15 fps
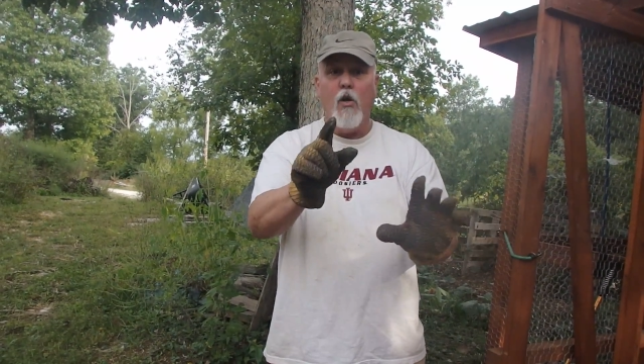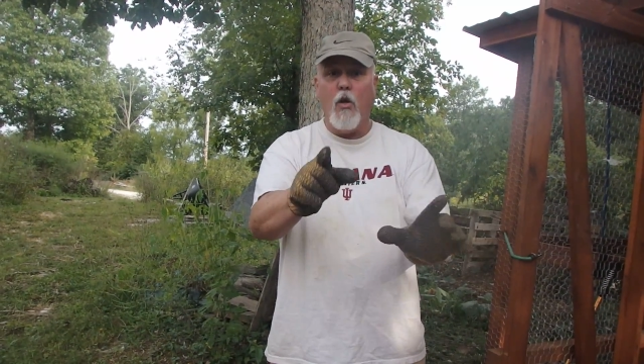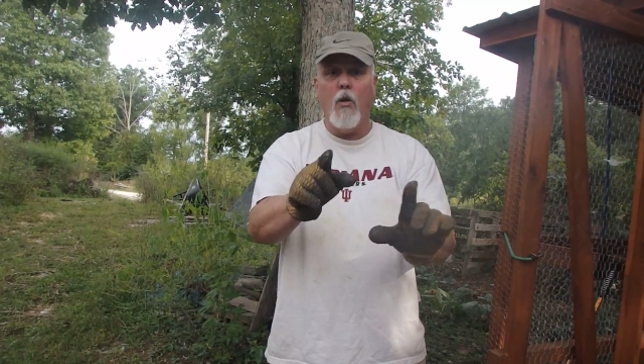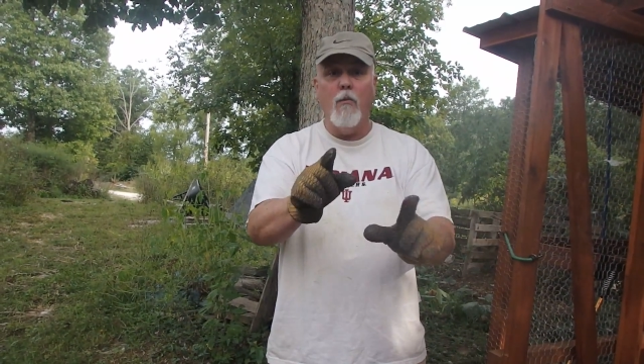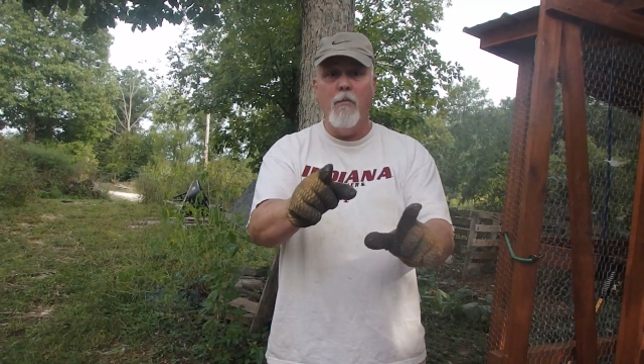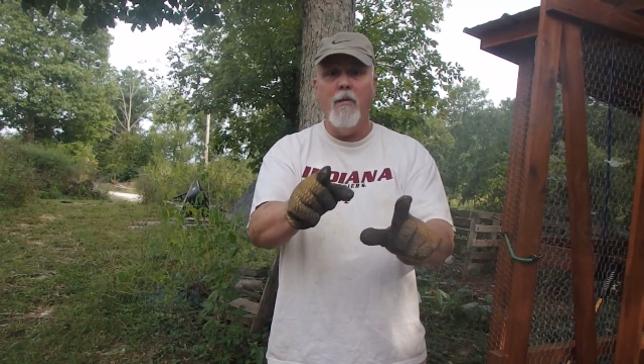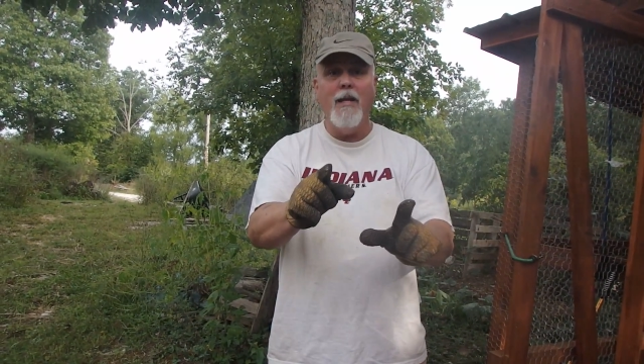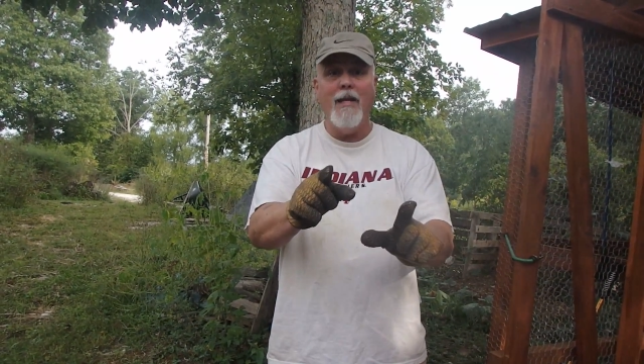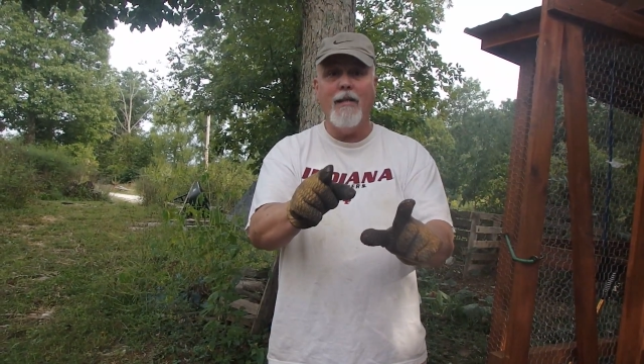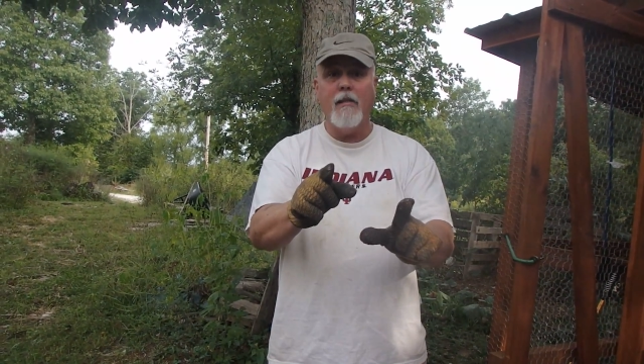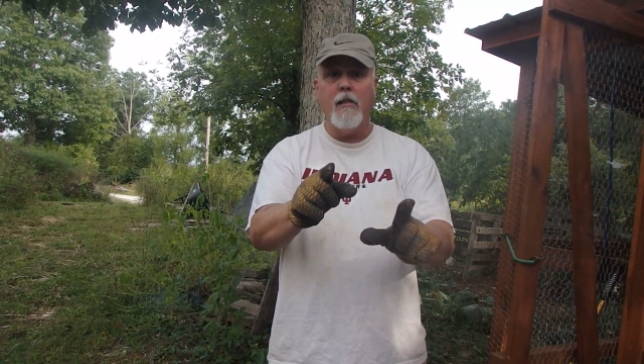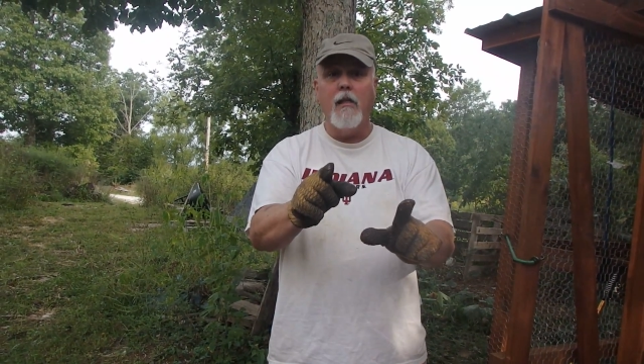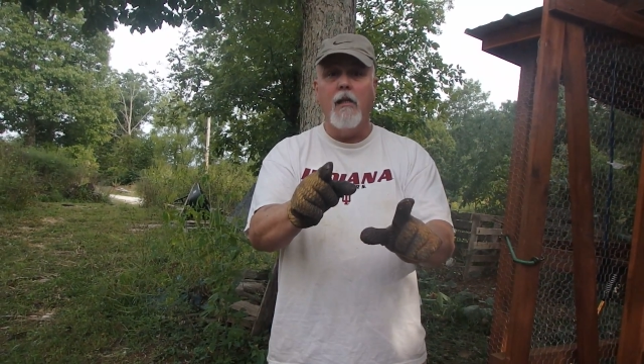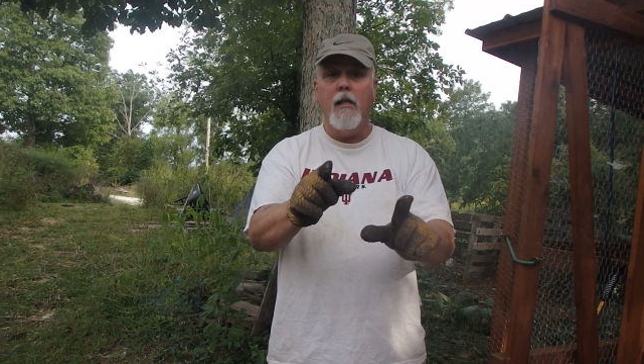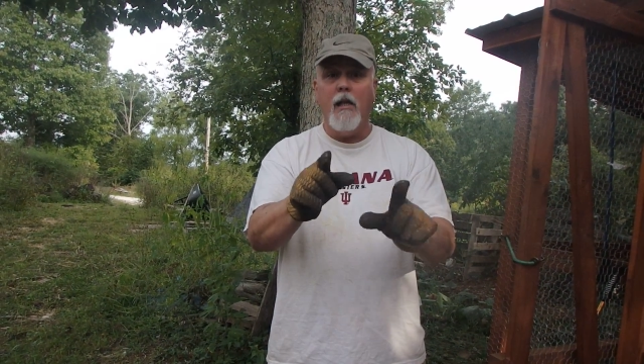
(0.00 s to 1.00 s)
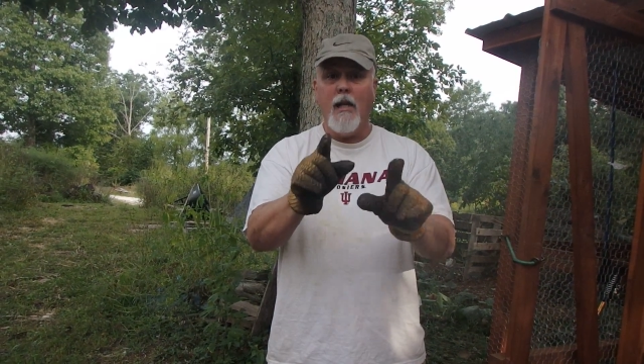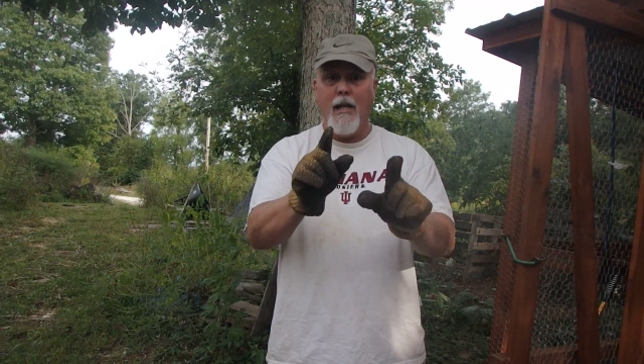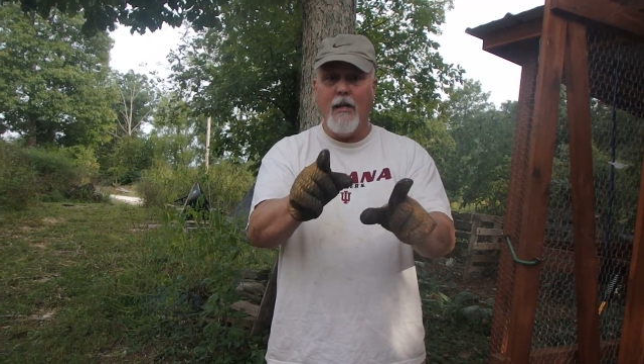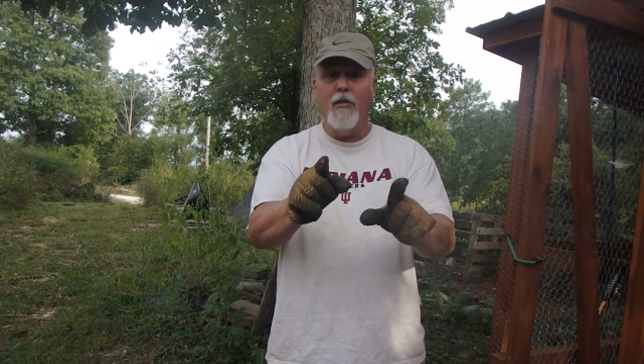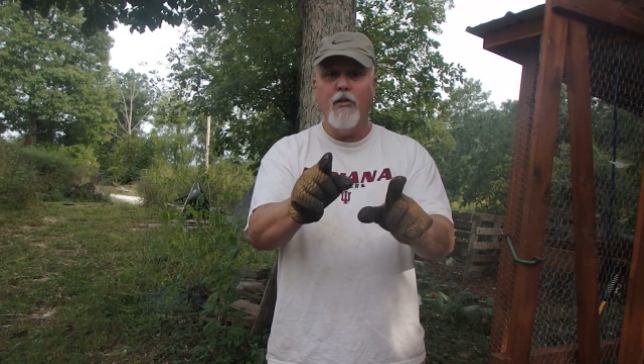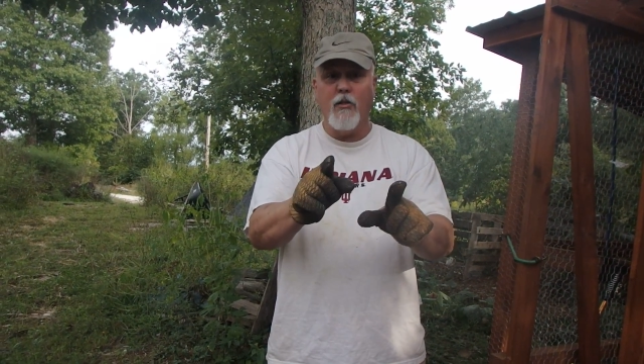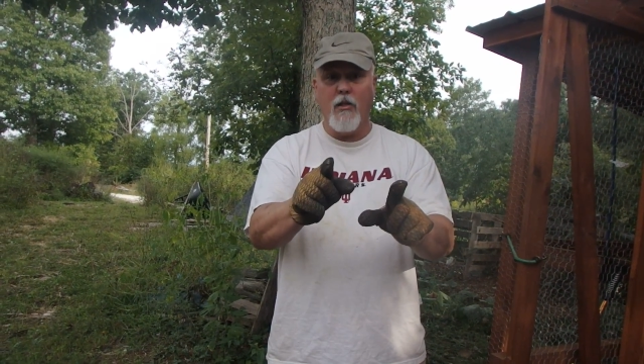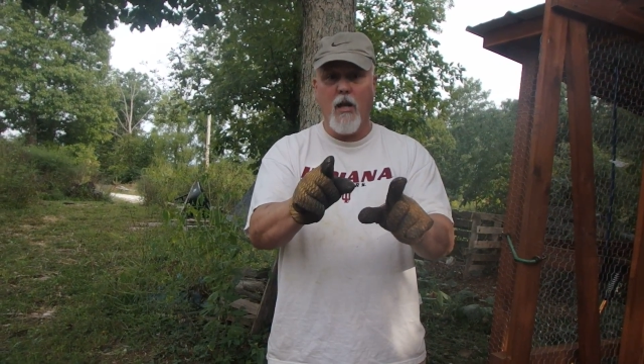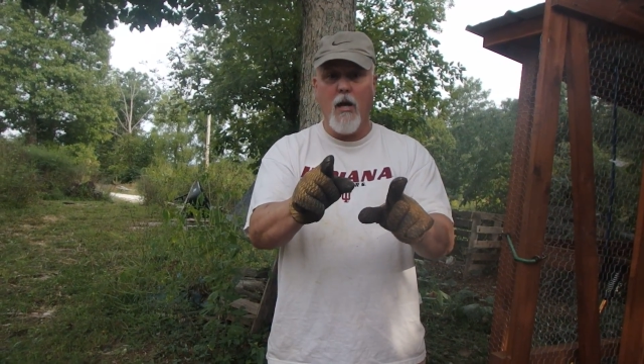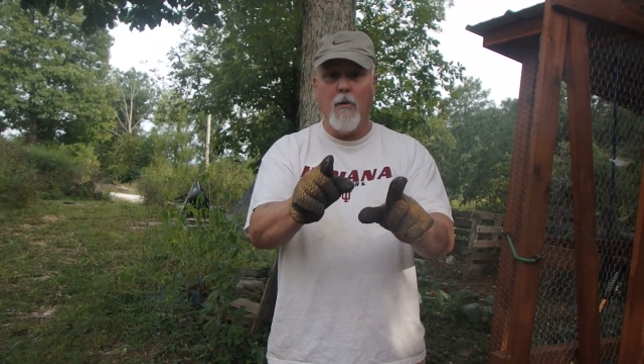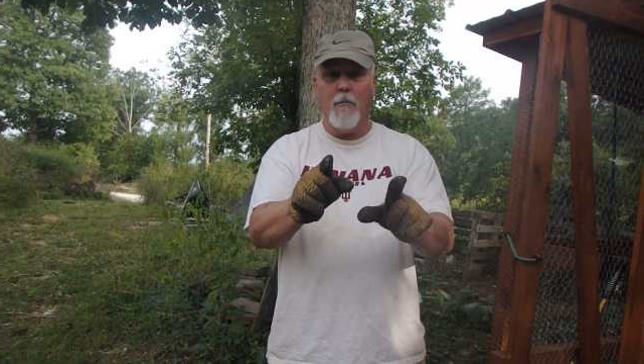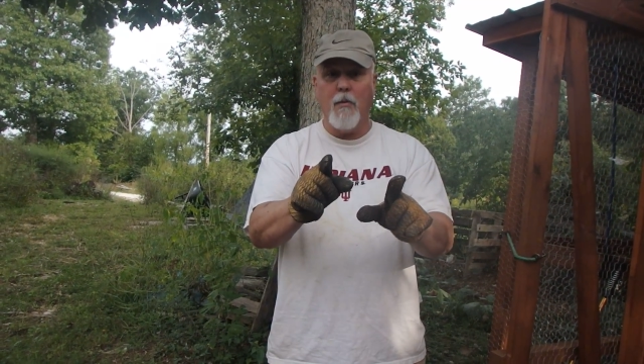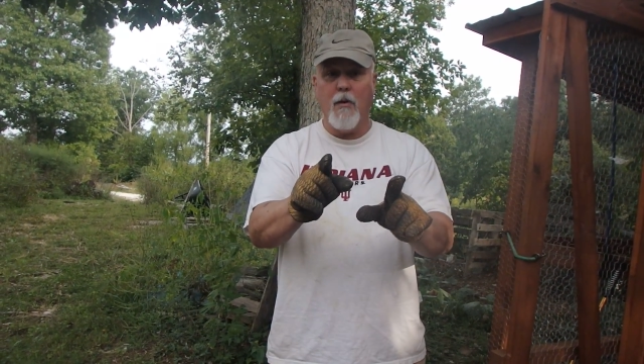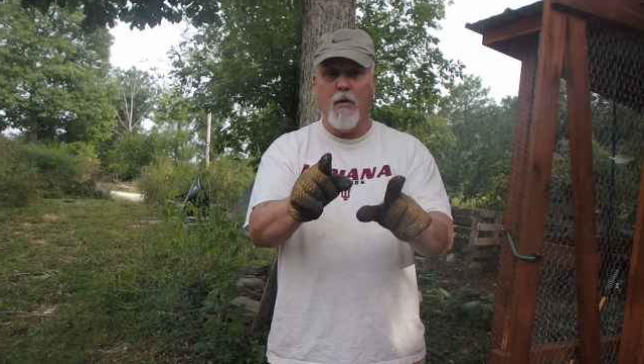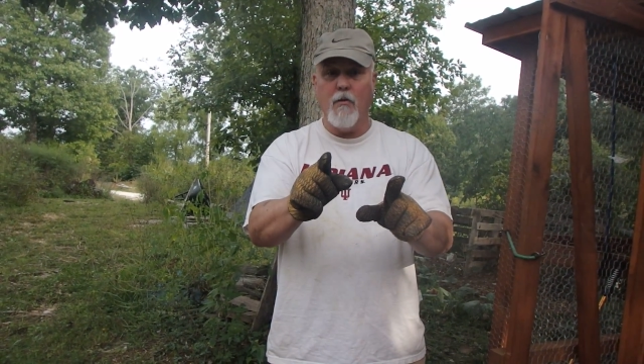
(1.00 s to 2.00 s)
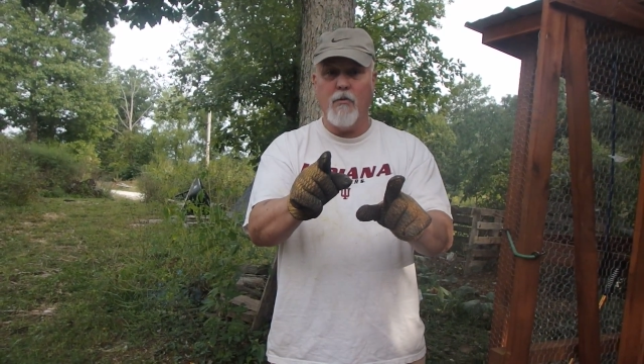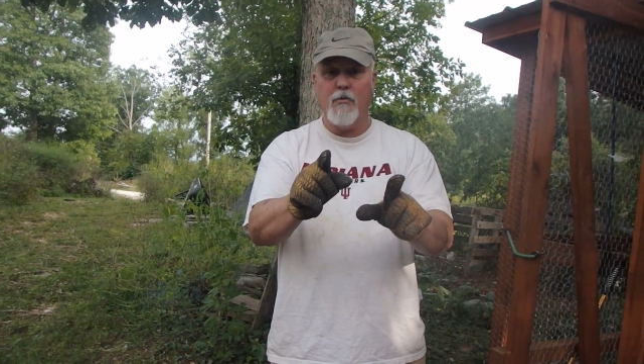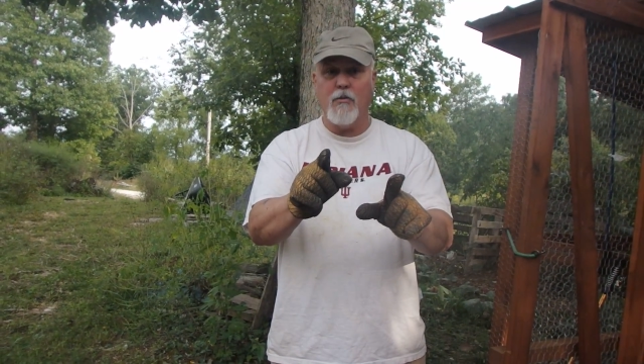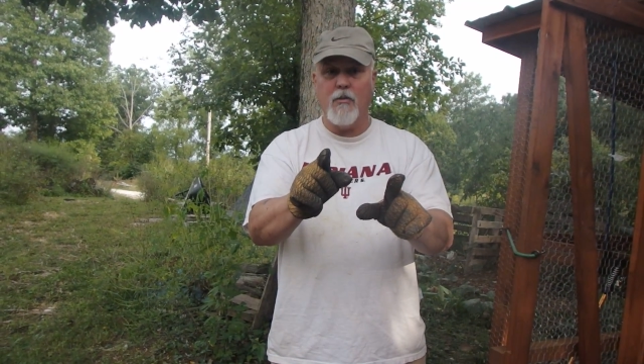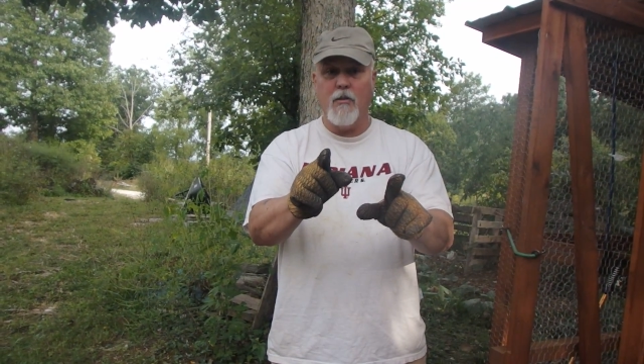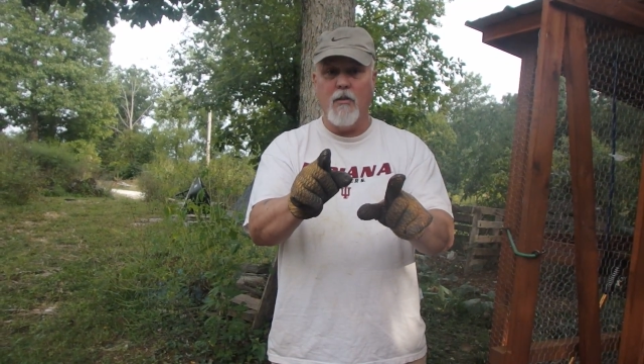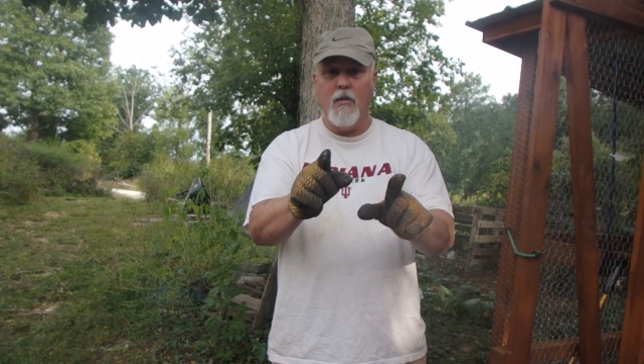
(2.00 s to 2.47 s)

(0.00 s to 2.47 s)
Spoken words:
or meat in your compost.